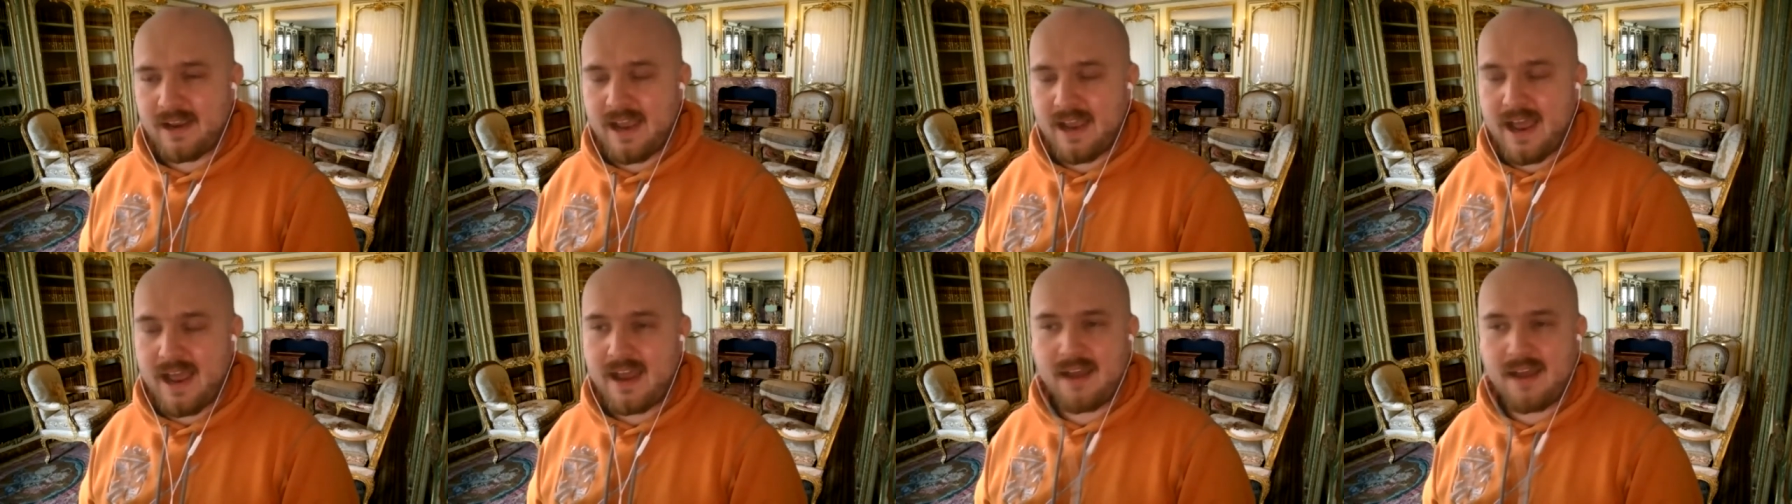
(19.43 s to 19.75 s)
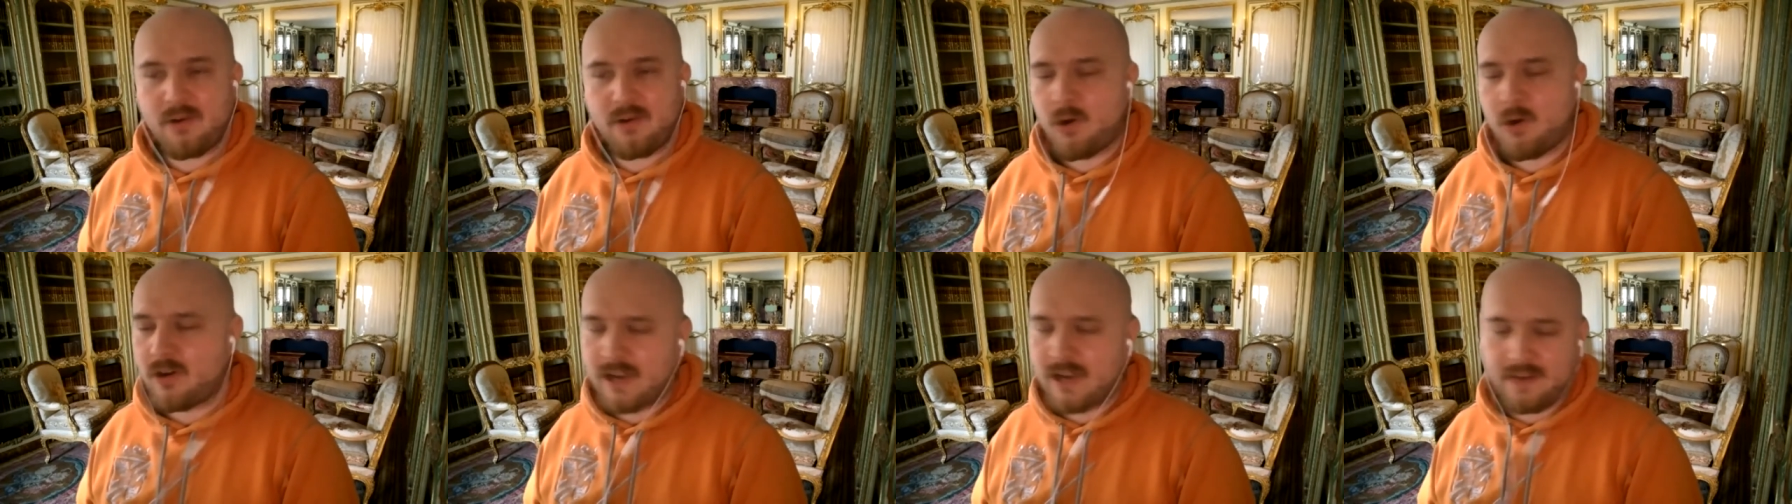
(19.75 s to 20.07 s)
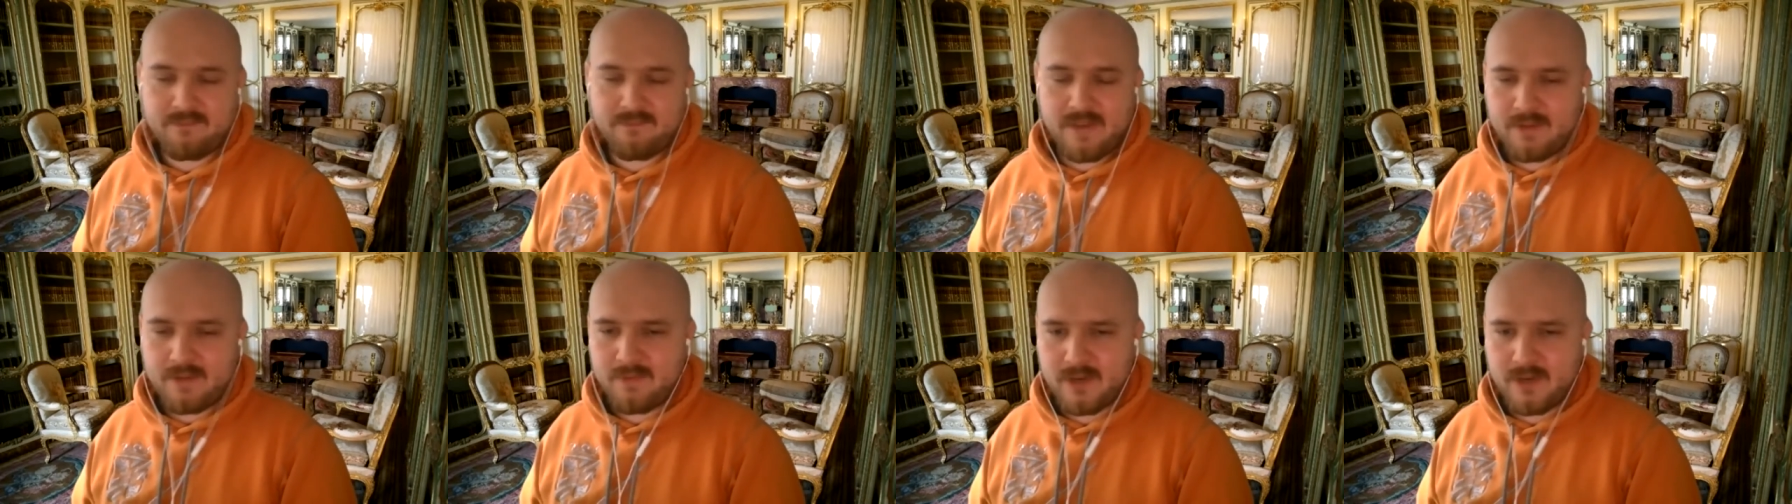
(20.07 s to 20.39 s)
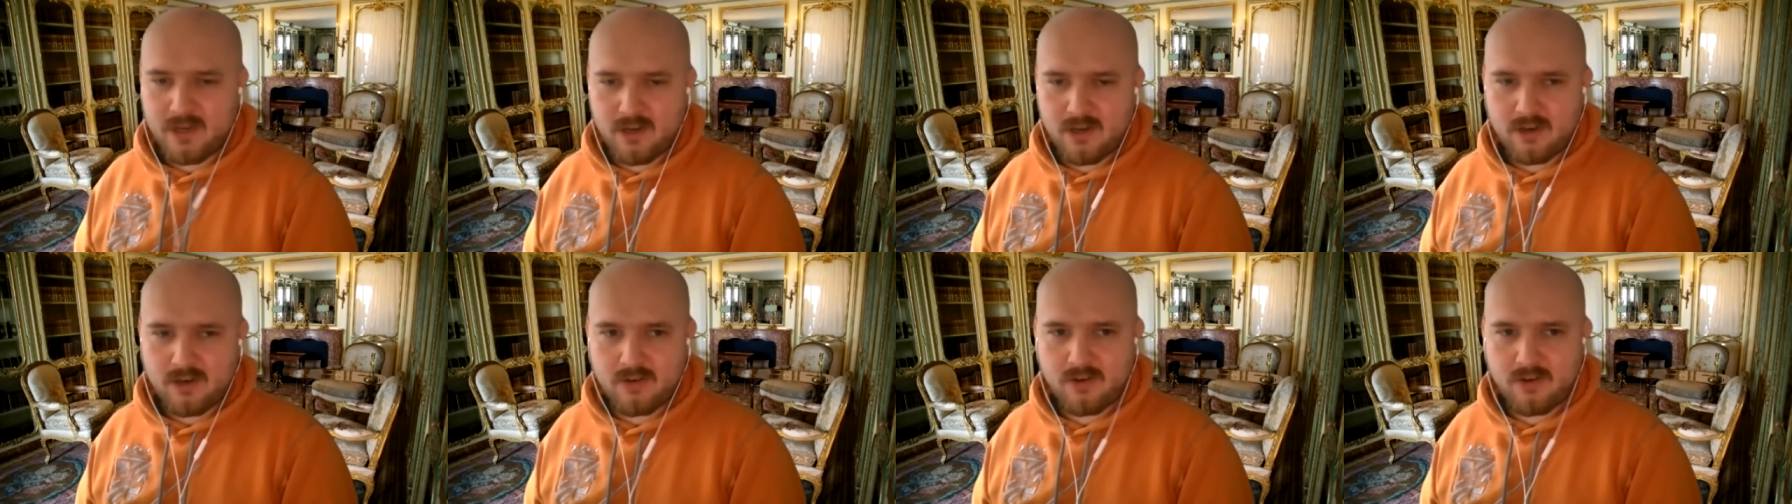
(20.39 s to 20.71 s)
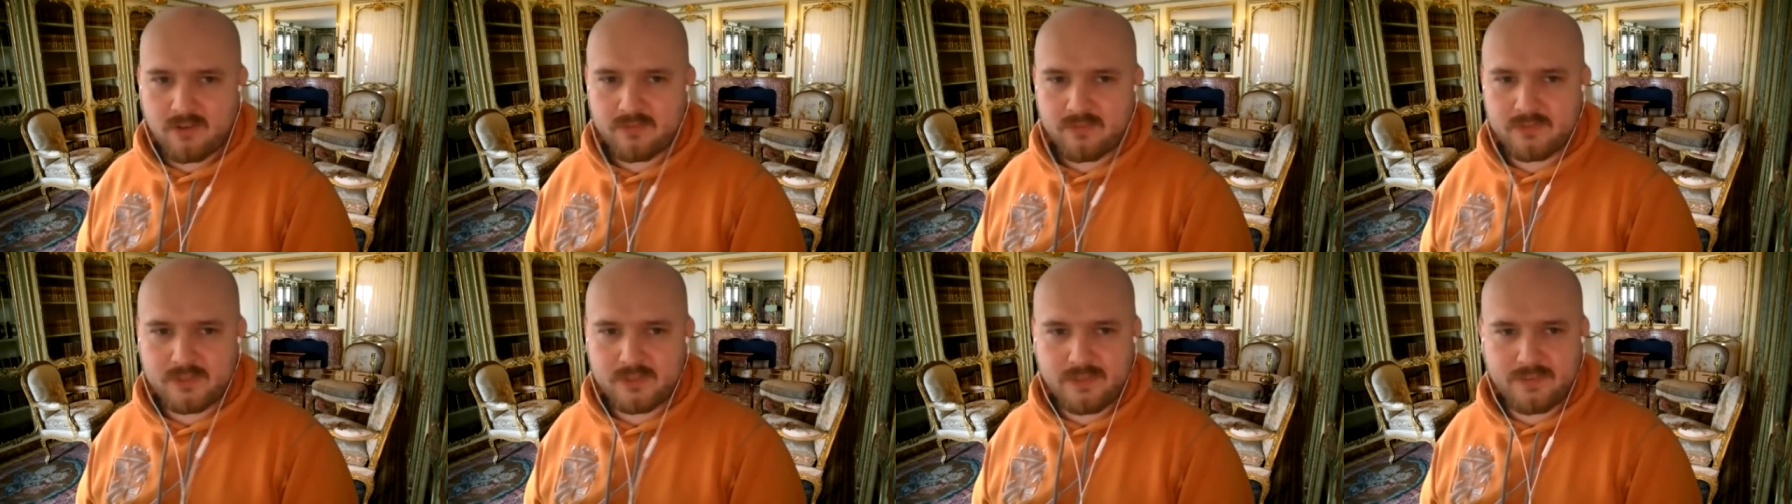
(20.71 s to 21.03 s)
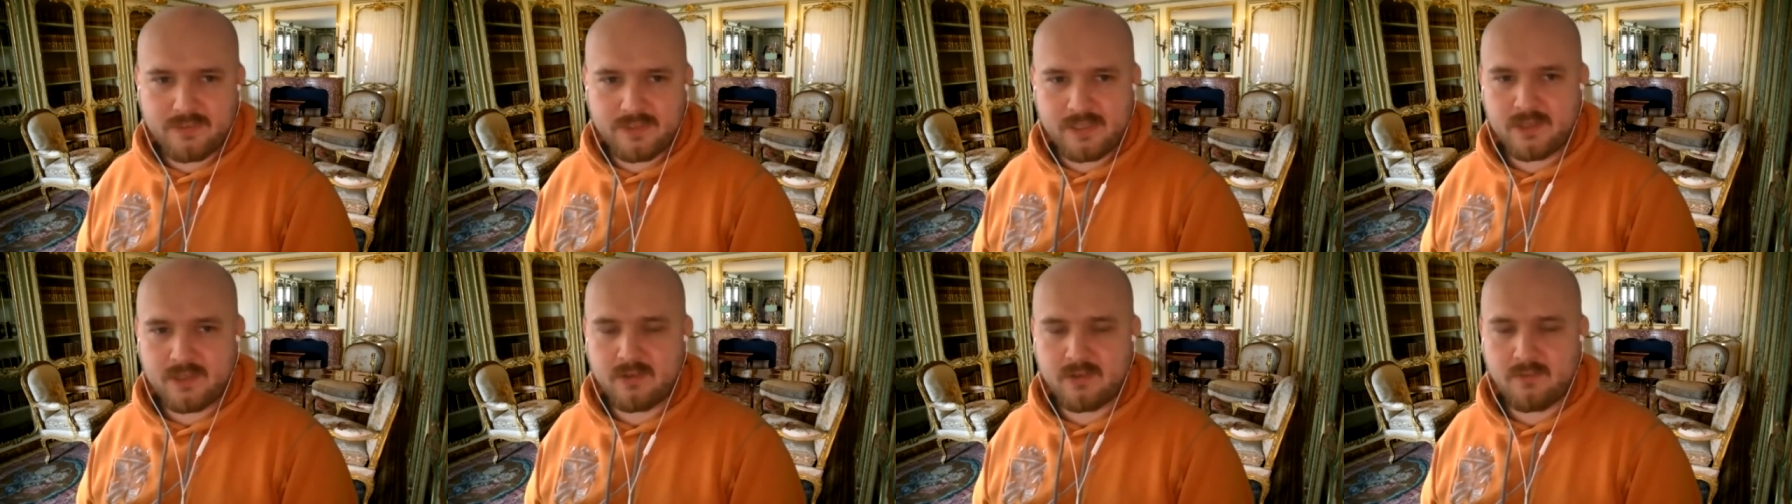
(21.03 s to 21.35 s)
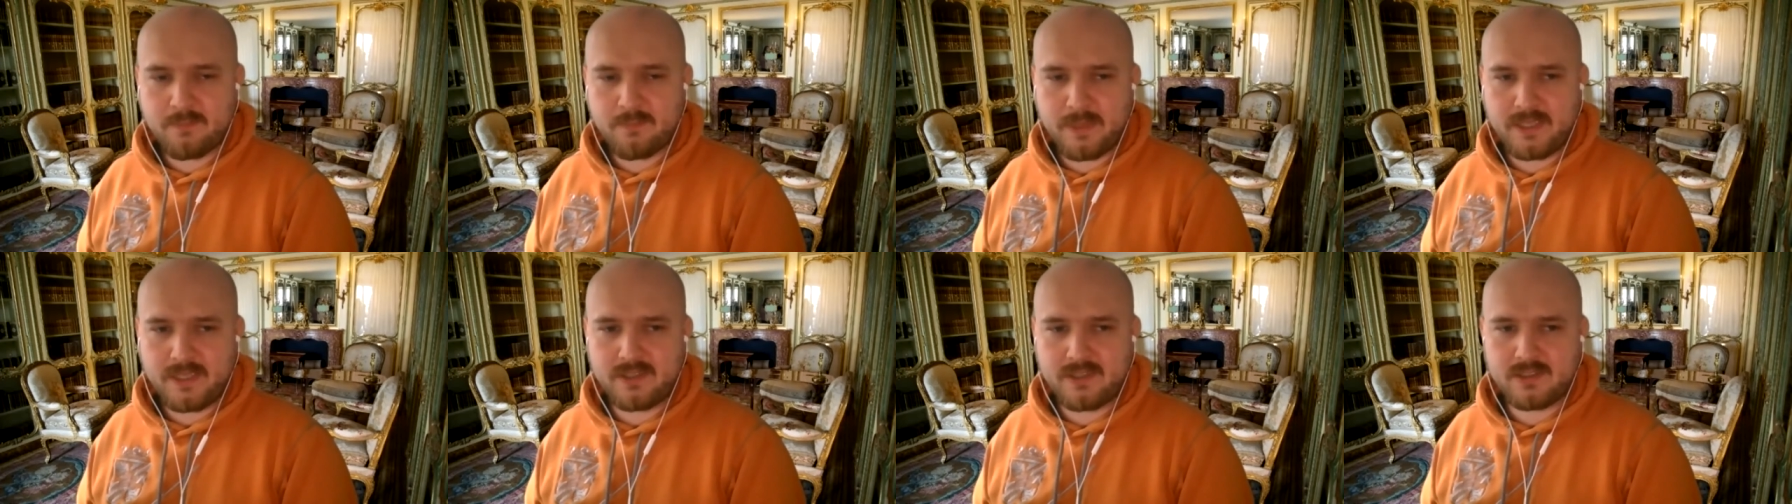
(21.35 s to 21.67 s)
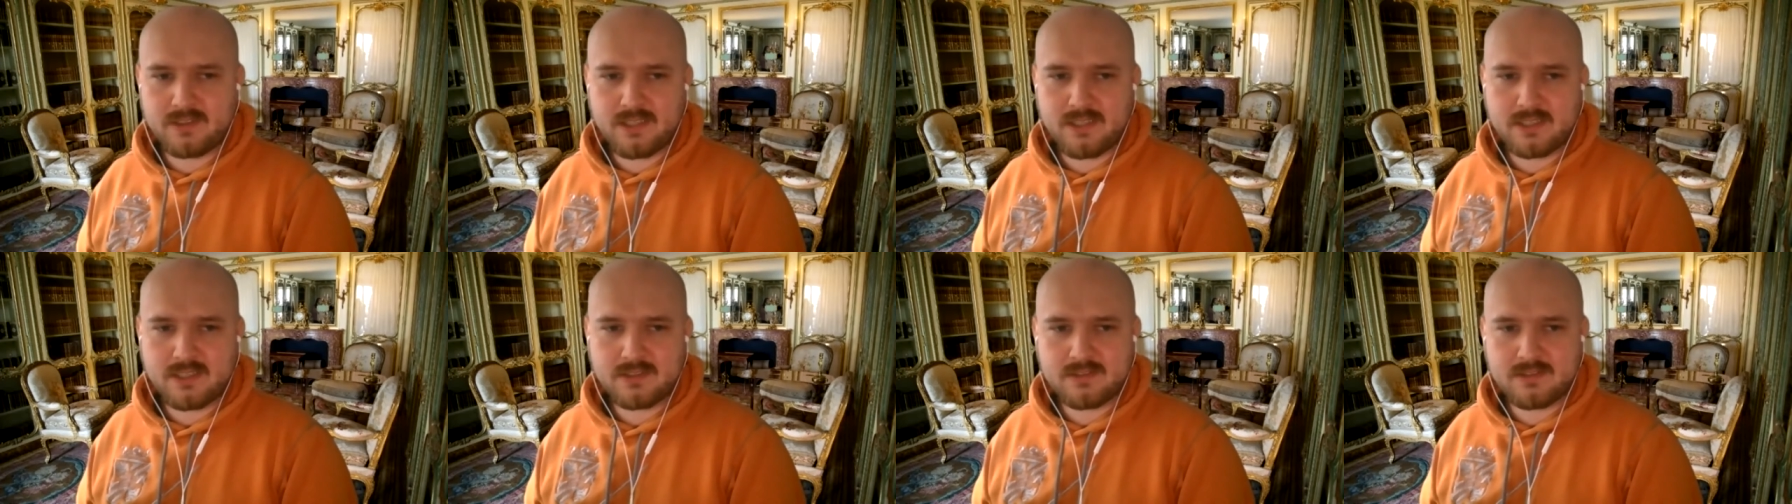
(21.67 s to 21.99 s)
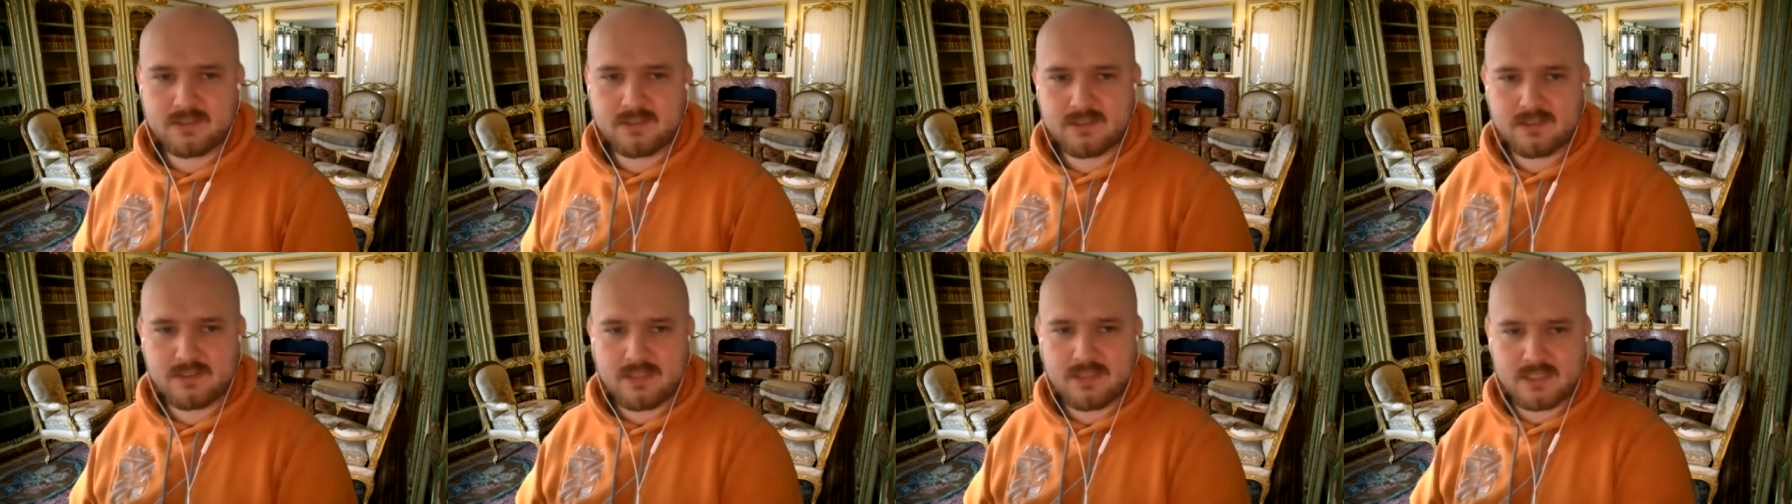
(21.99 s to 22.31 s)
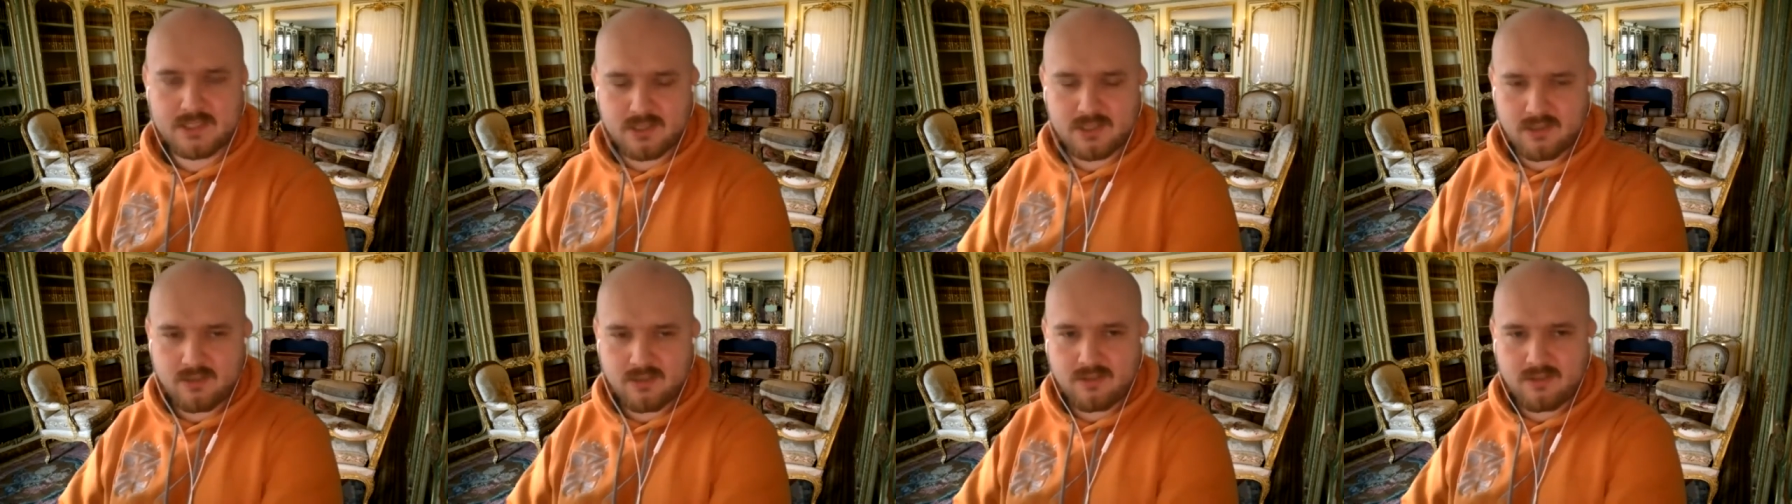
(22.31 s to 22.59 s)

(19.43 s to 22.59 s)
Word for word: uh okay maybe you're of different opinion but that's